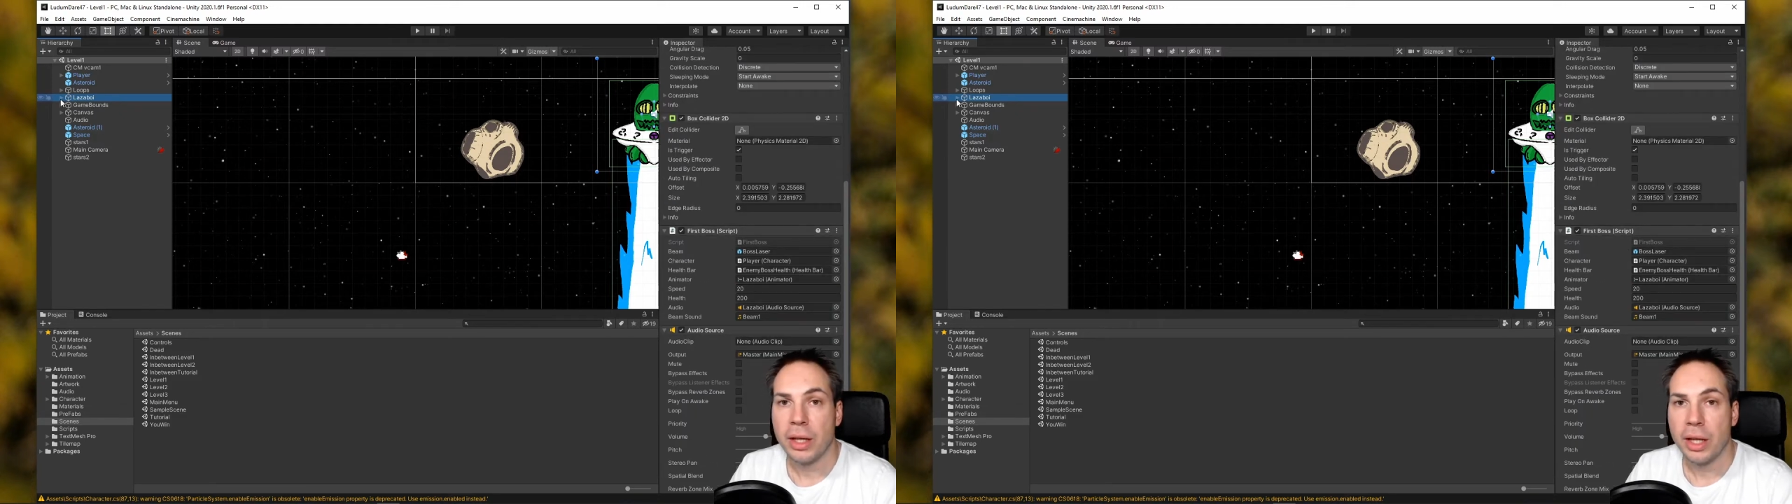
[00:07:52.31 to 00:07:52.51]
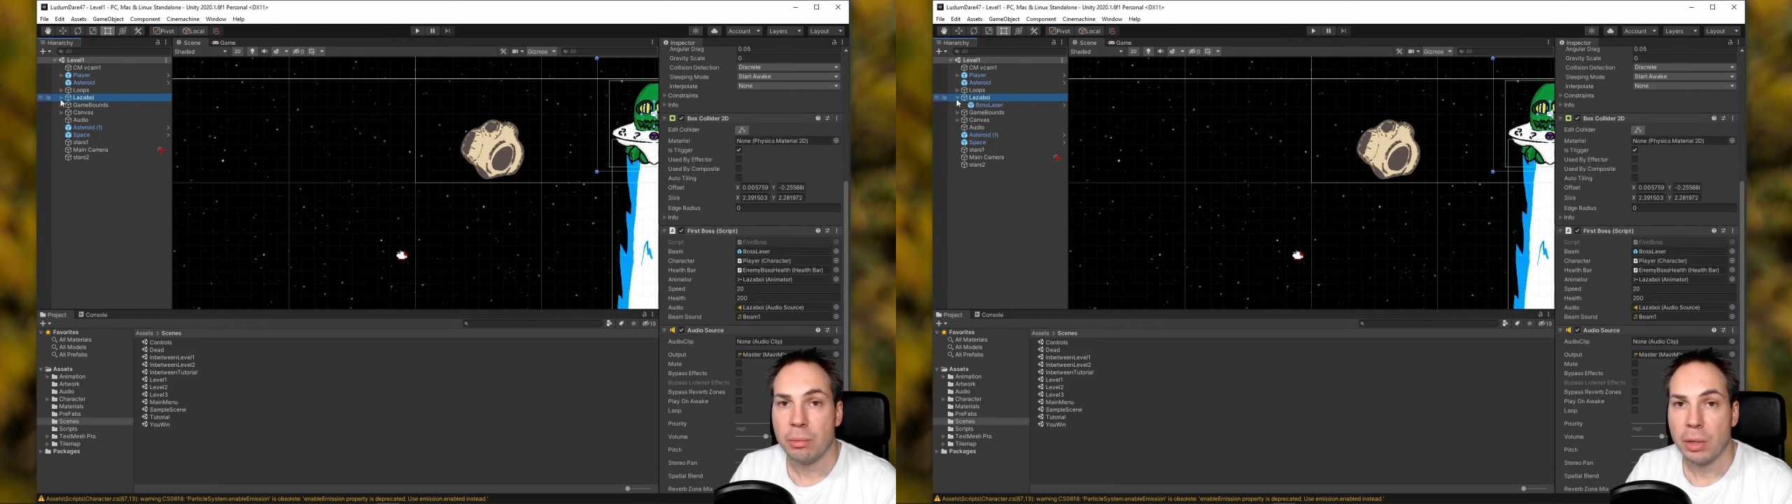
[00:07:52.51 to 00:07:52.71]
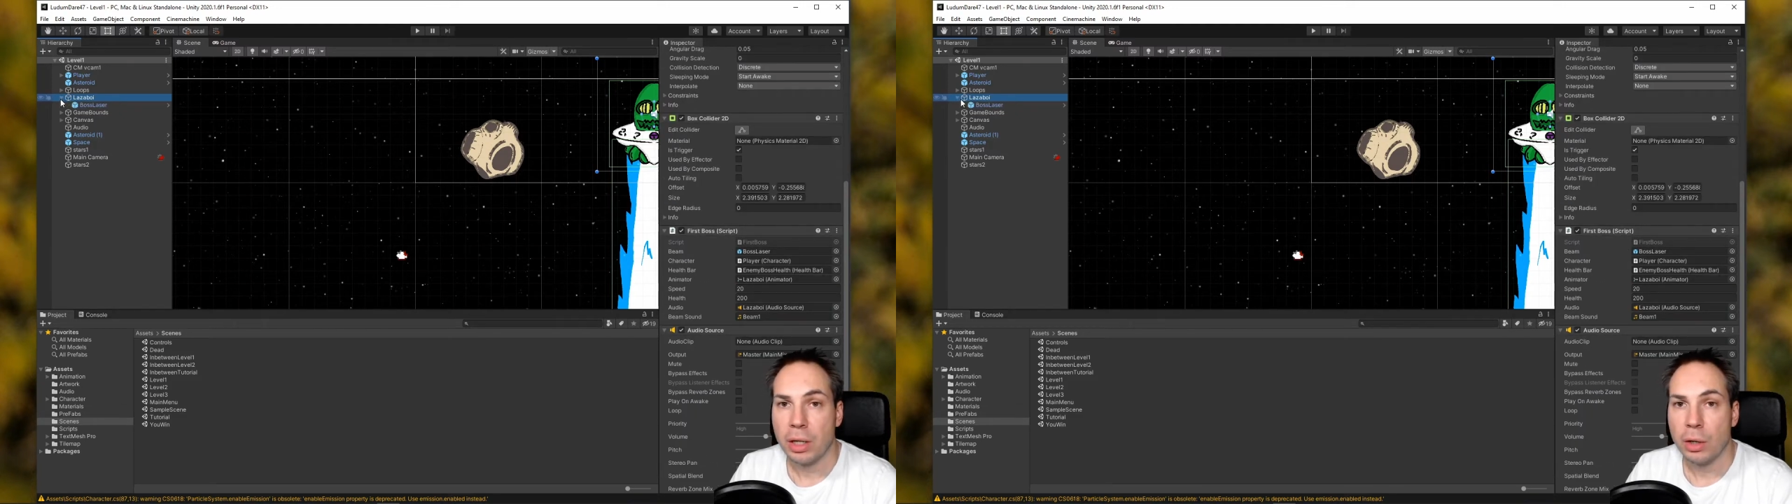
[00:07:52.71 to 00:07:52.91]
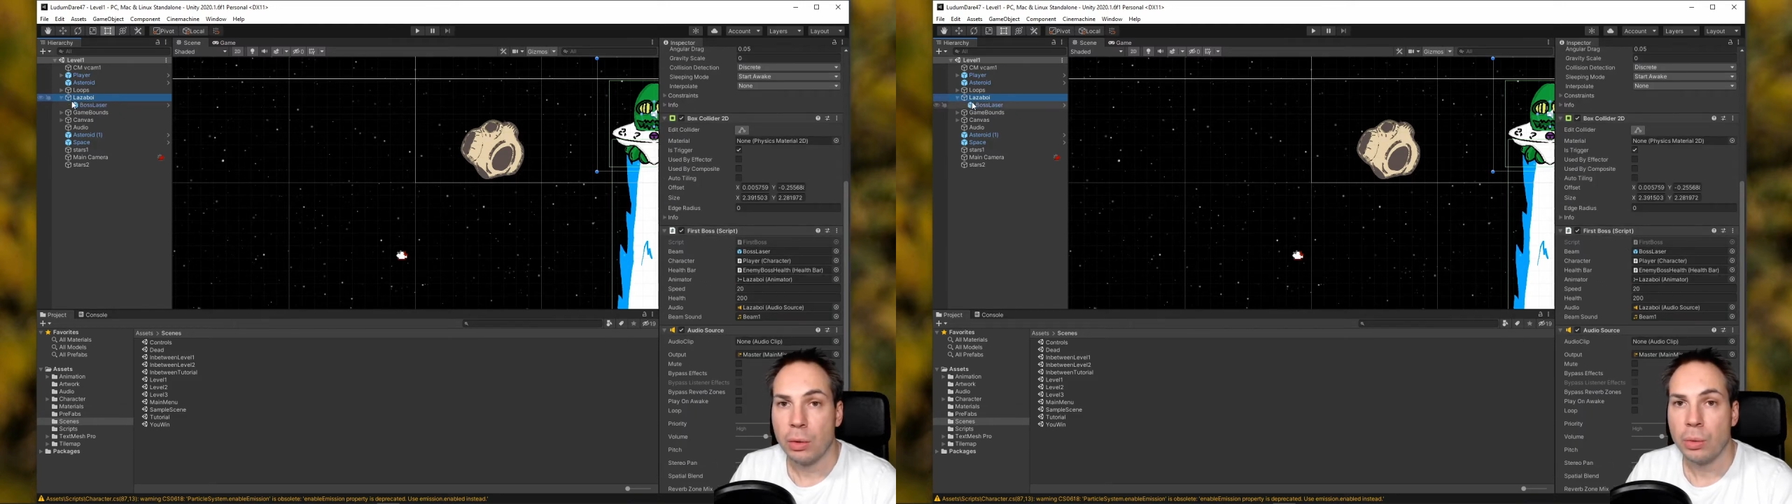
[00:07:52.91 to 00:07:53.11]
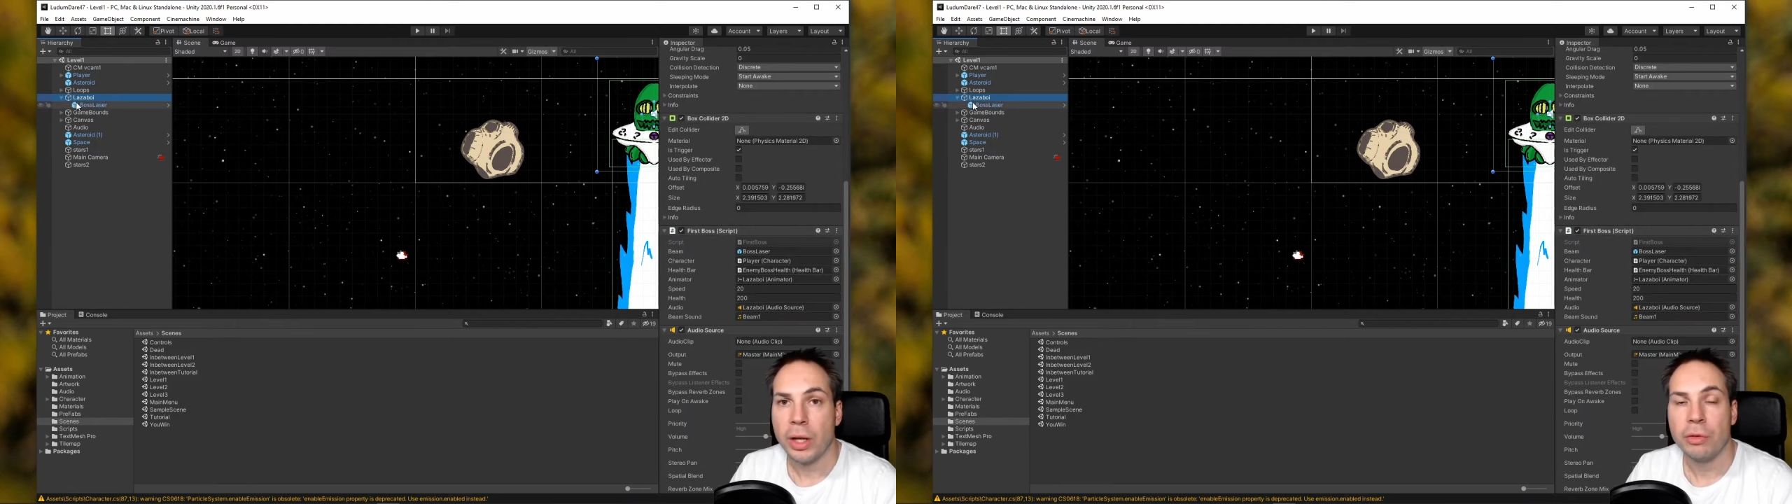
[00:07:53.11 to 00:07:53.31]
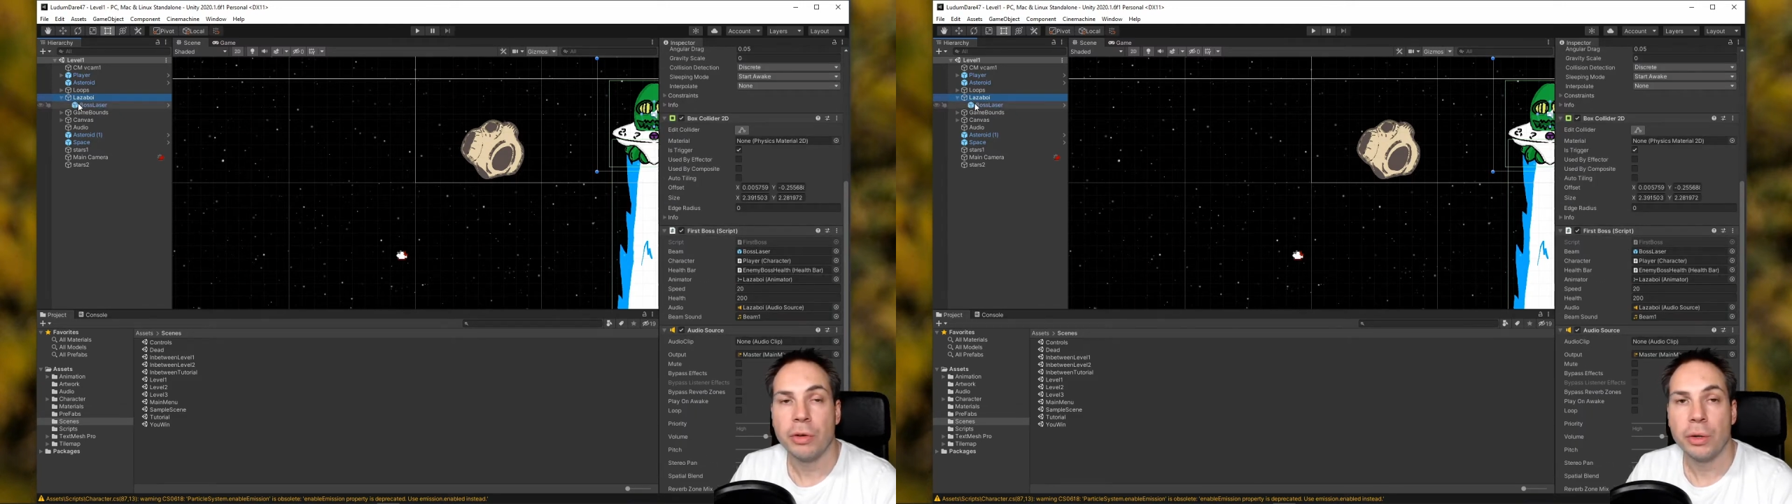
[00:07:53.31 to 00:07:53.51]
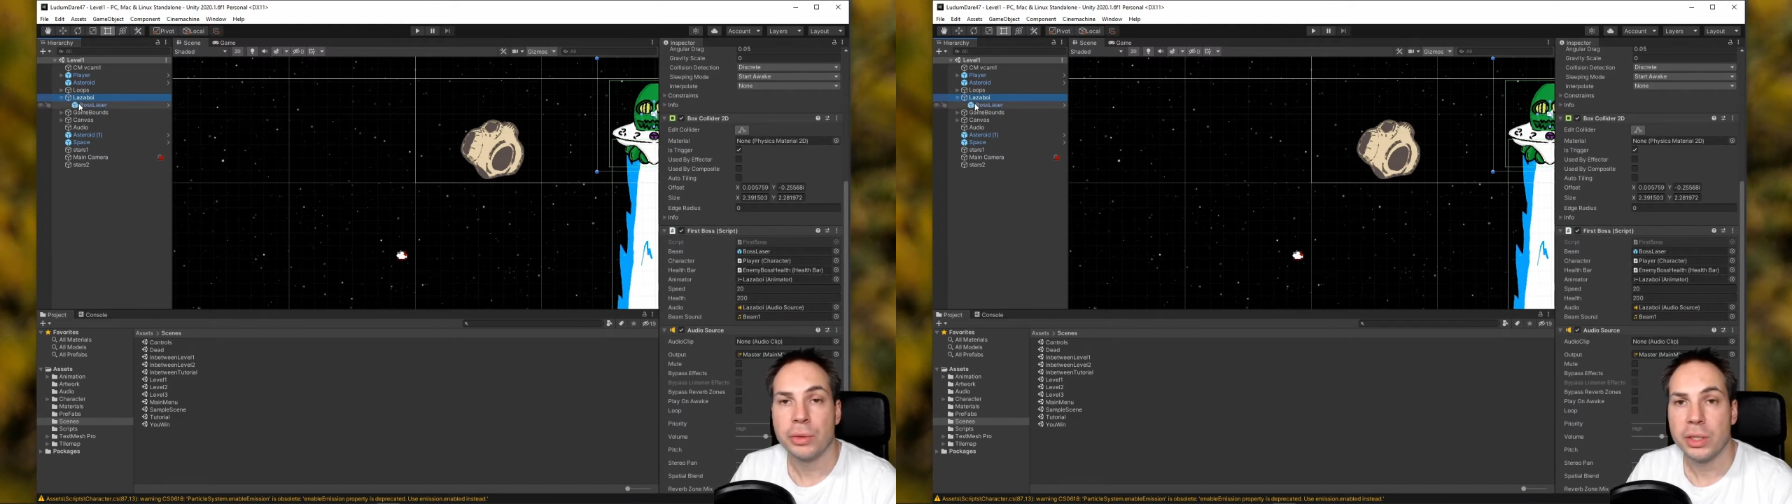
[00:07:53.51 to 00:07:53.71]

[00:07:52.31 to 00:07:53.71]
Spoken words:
and below I found